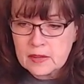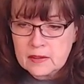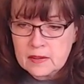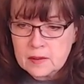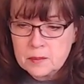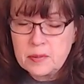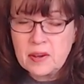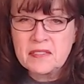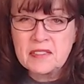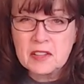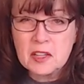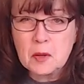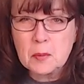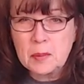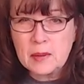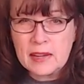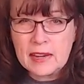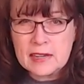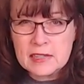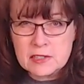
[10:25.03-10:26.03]
buffalo
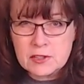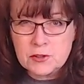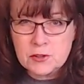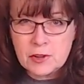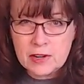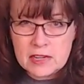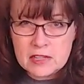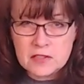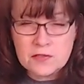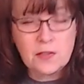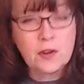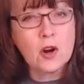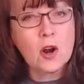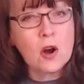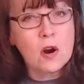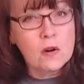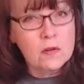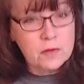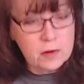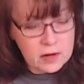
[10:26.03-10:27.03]
plaid transfer
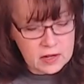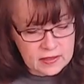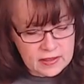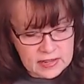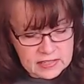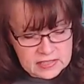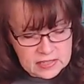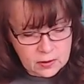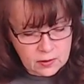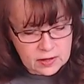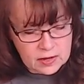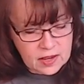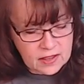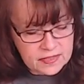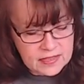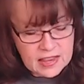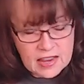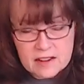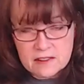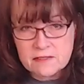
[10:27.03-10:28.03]
over it, and that's how I got
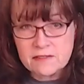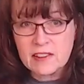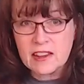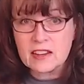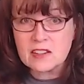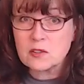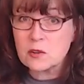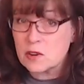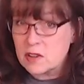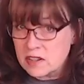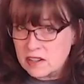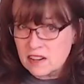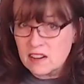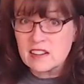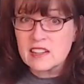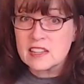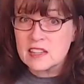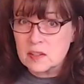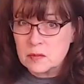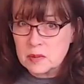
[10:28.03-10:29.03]
that effect.
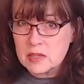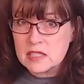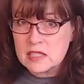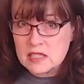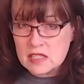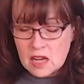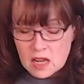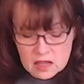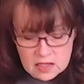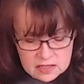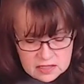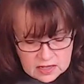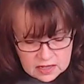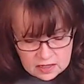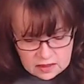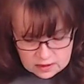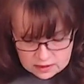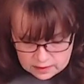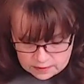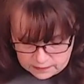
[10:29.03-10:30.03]
Ordinarily, it'd be a solid
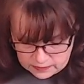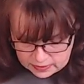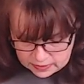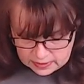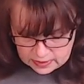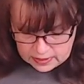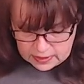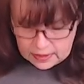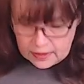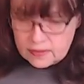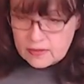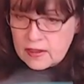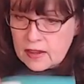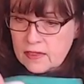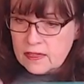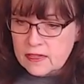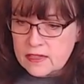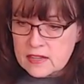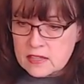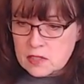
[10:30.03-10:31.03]
color. And
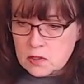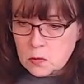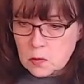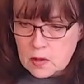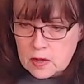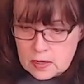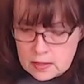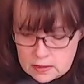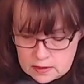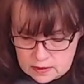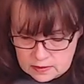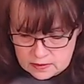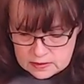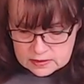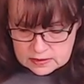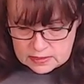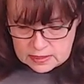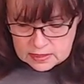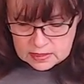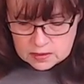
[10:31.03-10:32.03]
then this one, the
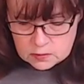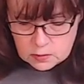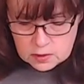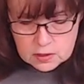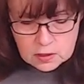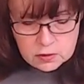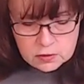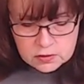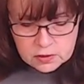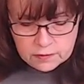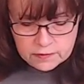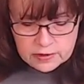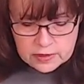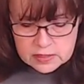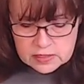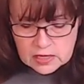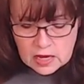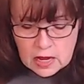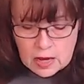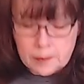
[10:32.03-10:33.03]
second one goes over the
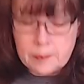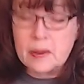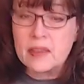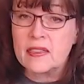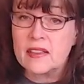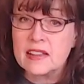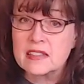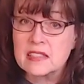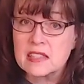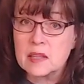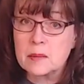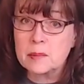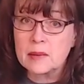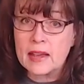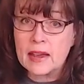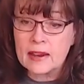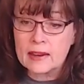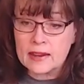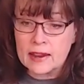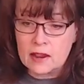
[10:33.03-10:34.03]
top, and that's the
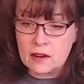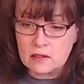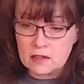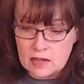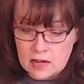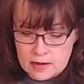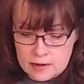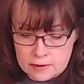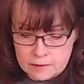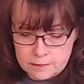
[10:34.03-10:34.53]
black outline.